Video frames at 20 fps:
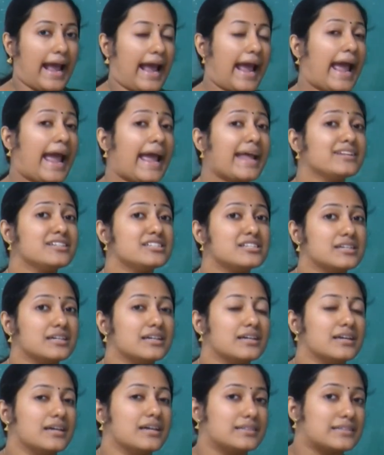and
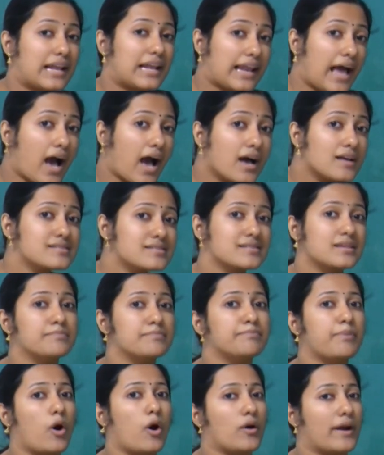the last
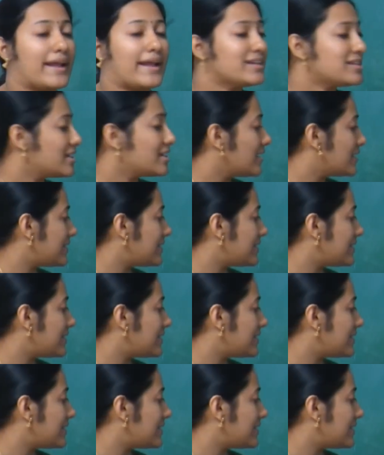component,